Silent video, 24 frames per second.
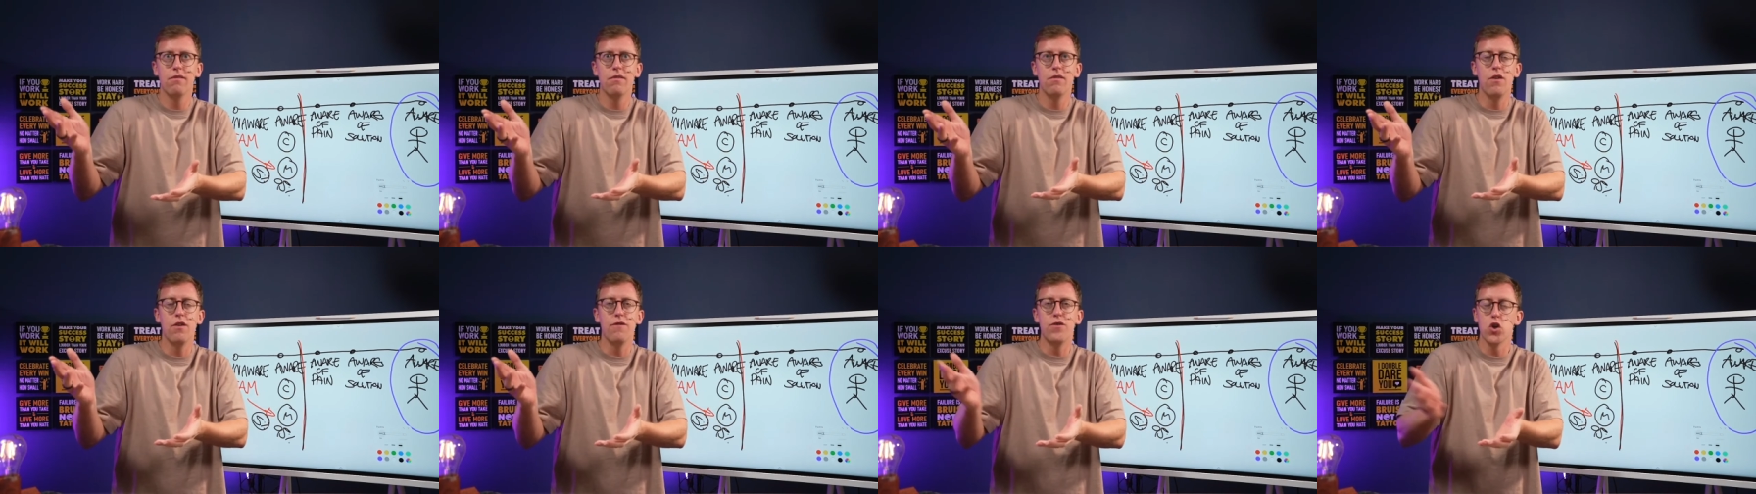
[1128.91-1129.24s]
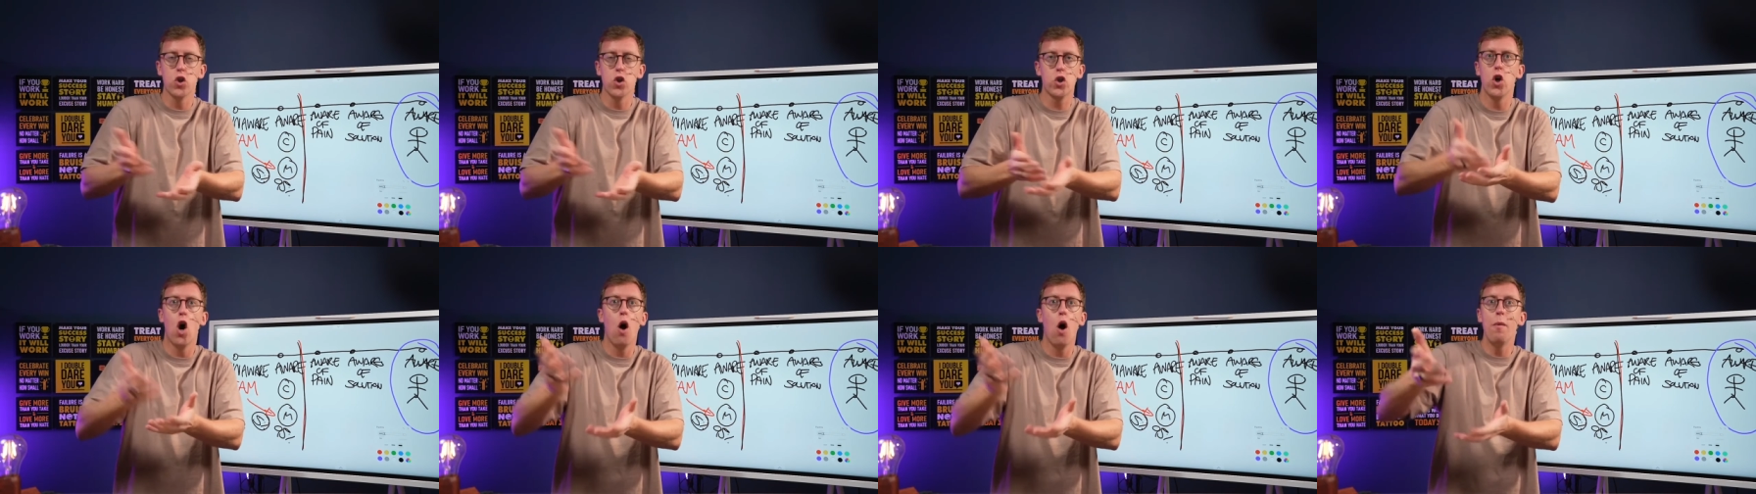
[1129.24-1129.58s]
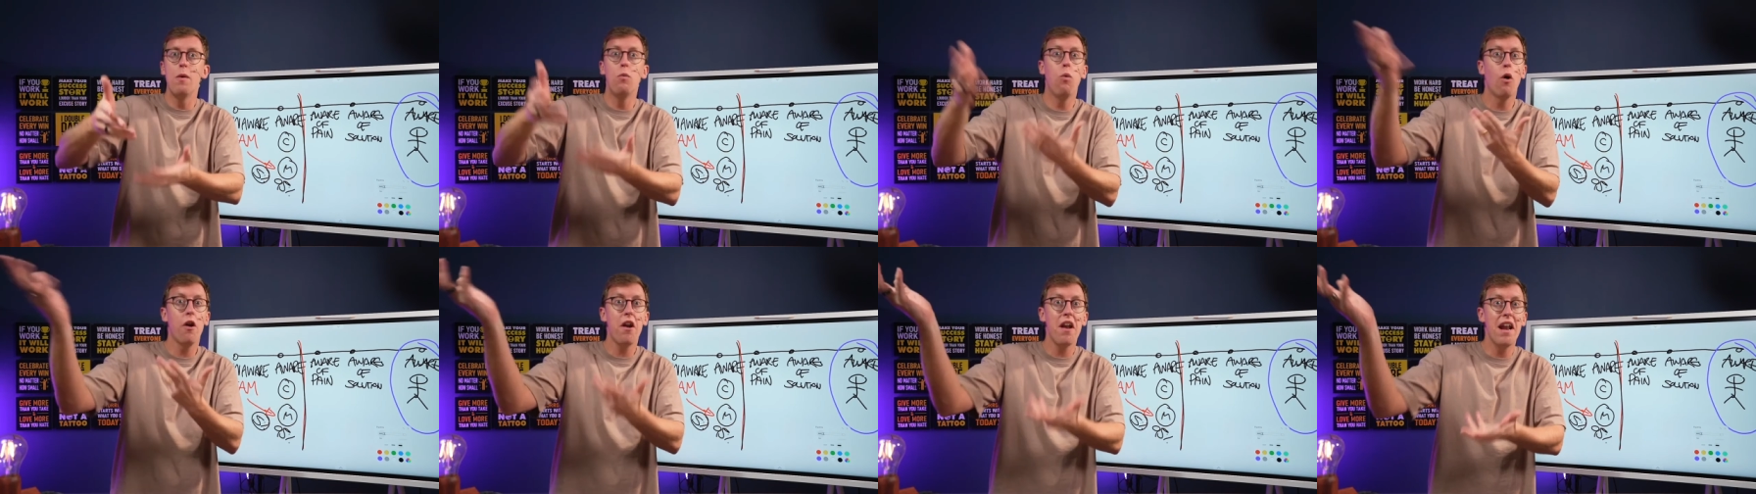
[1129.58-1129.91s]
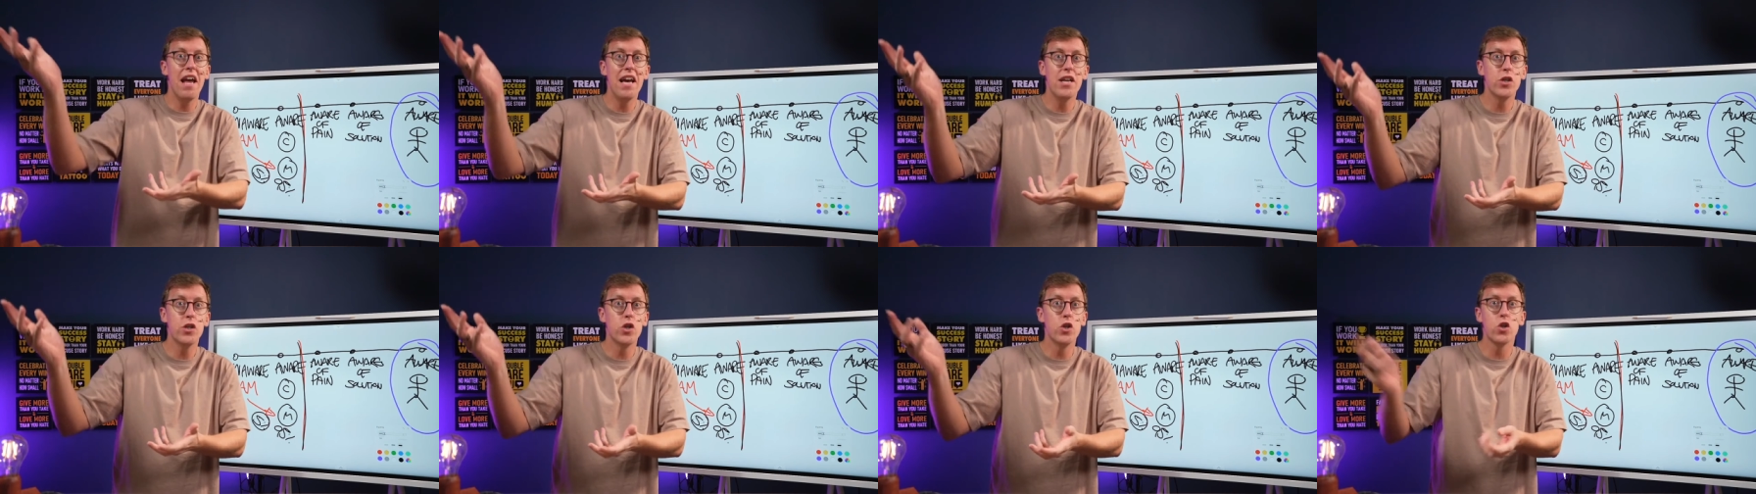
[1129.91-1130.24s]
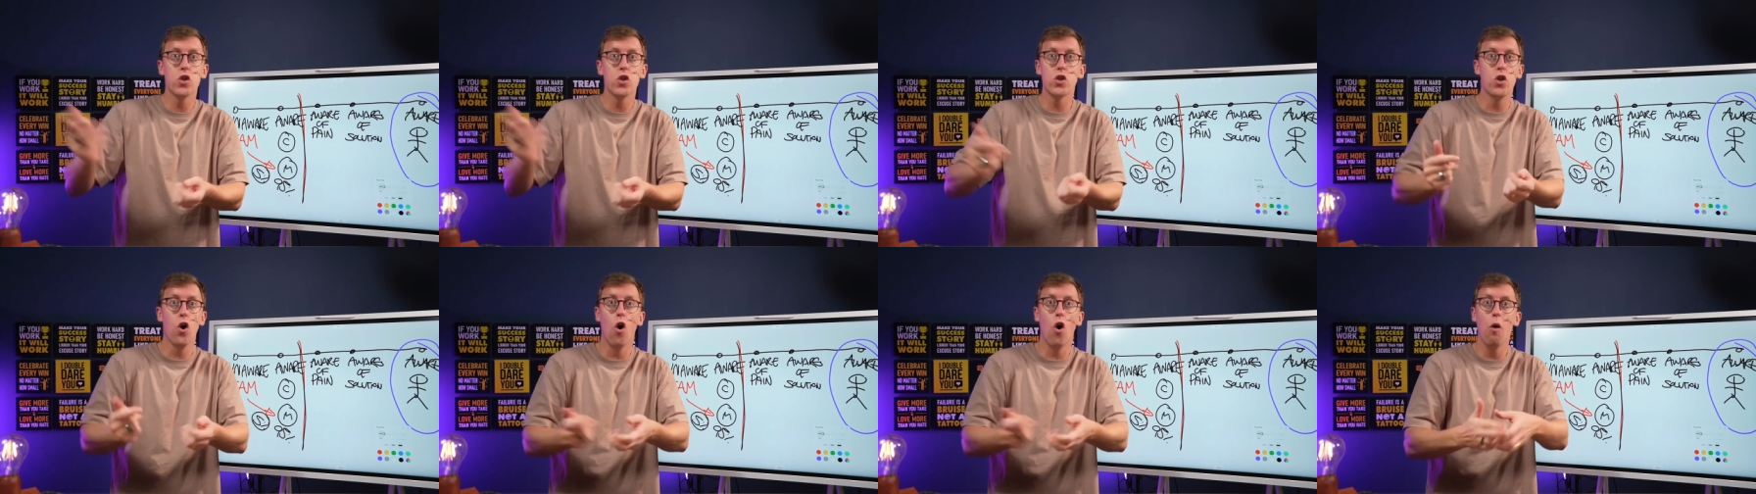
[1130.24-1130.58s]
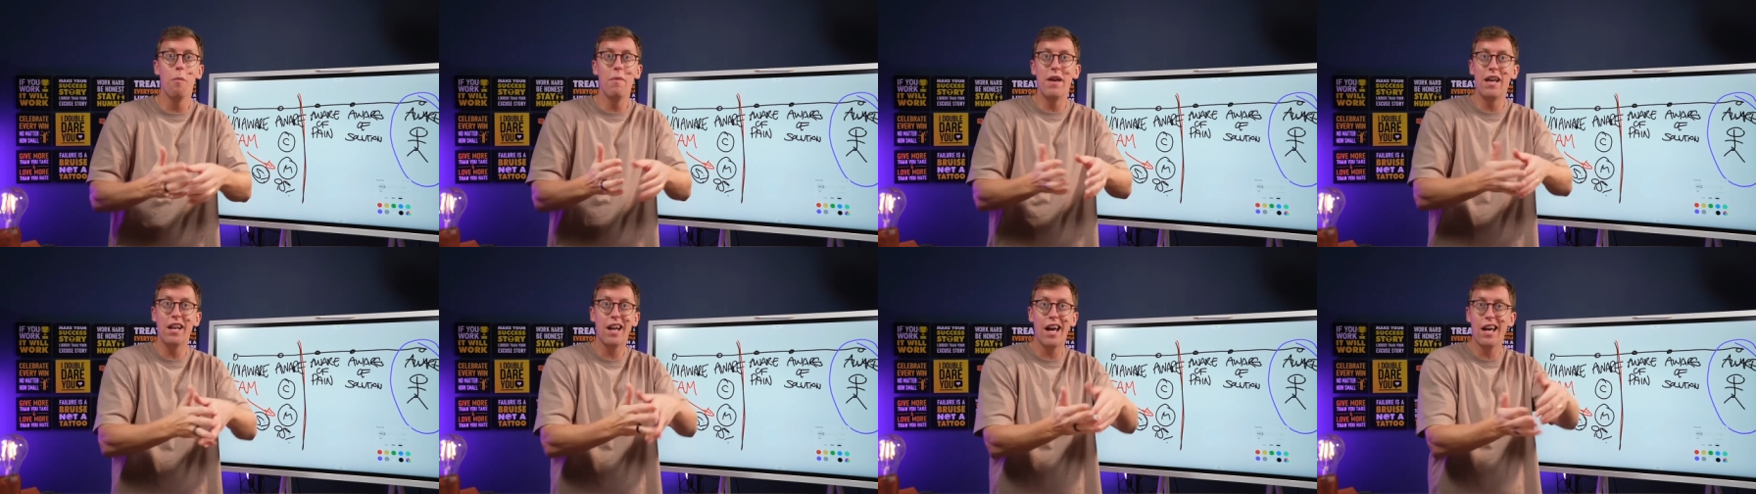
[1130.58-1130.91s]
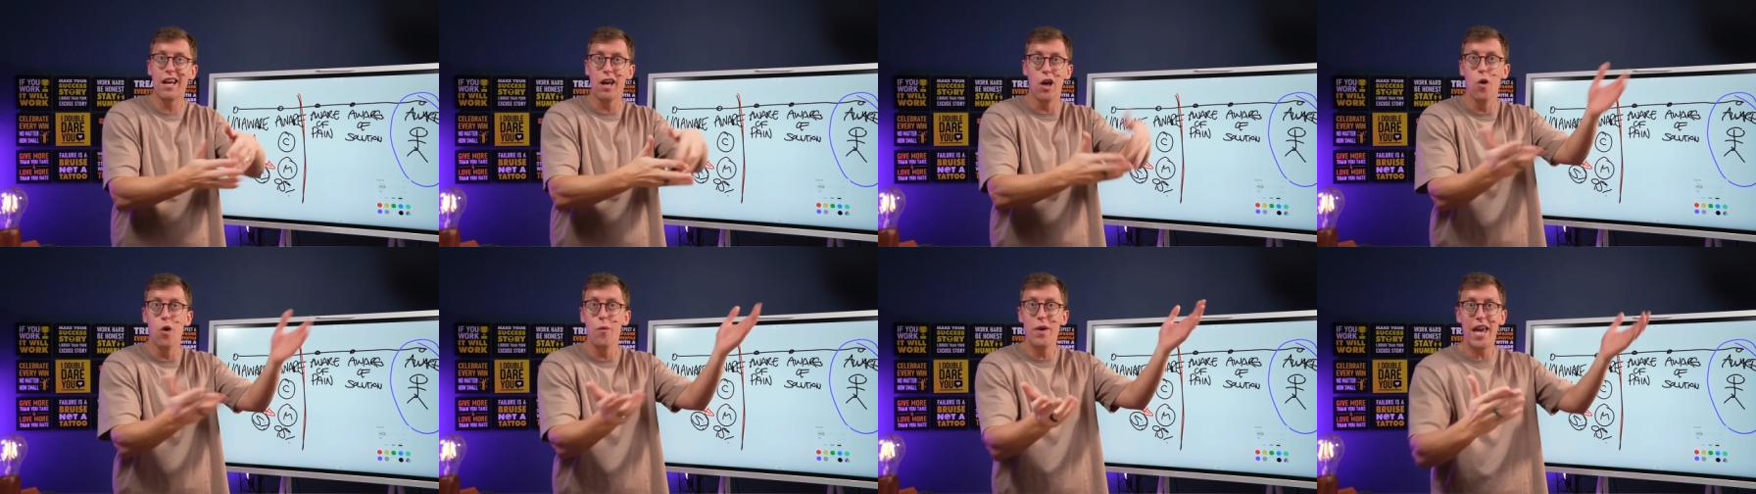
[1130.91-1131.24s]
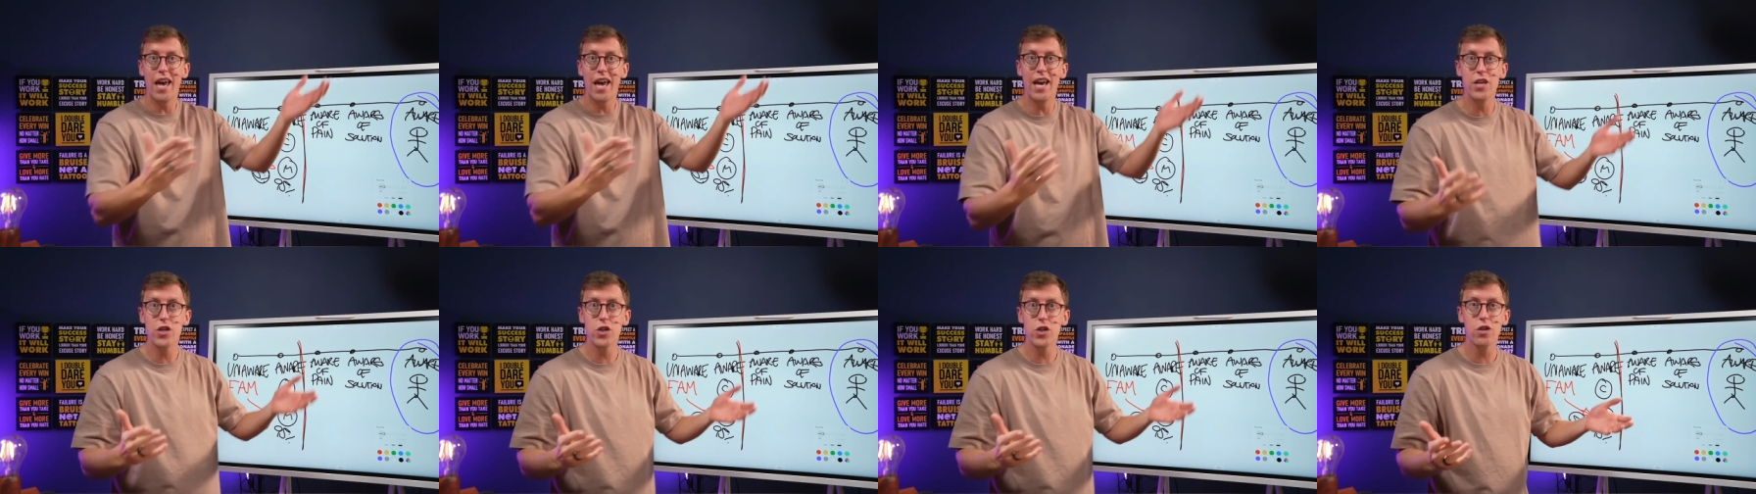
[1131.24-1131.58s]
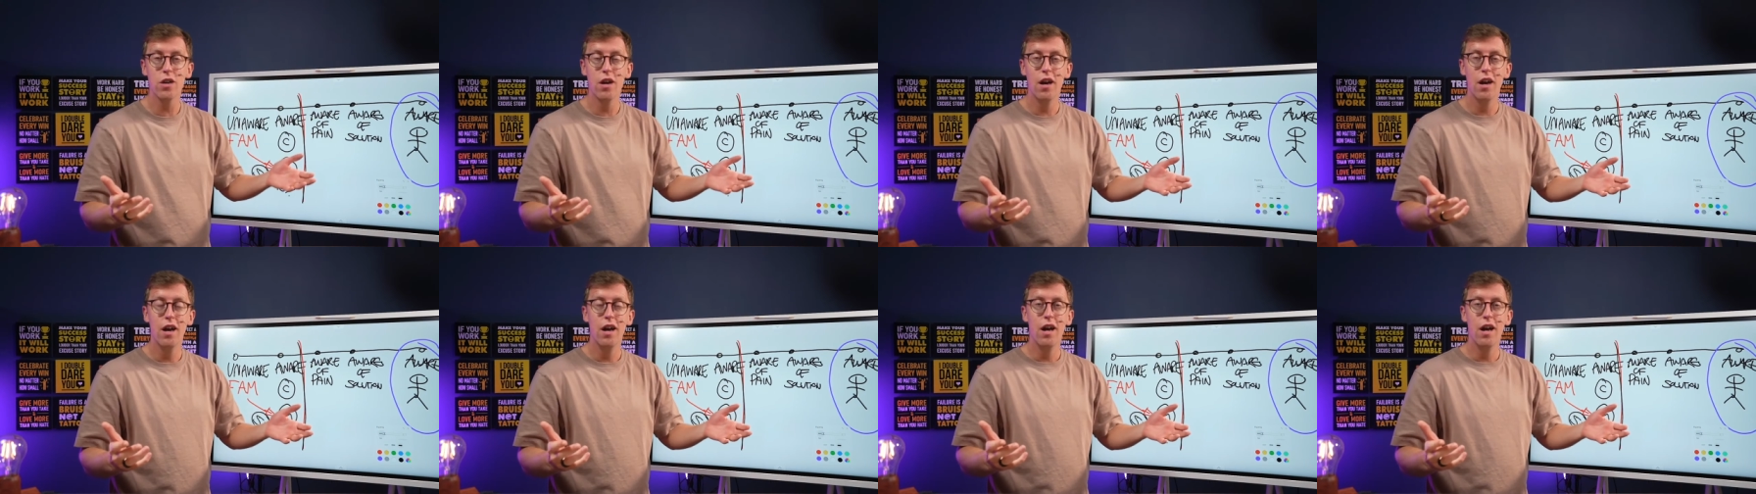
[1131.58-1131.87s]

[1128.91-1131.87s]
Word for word: You've just told me what it is. You just told me like who he is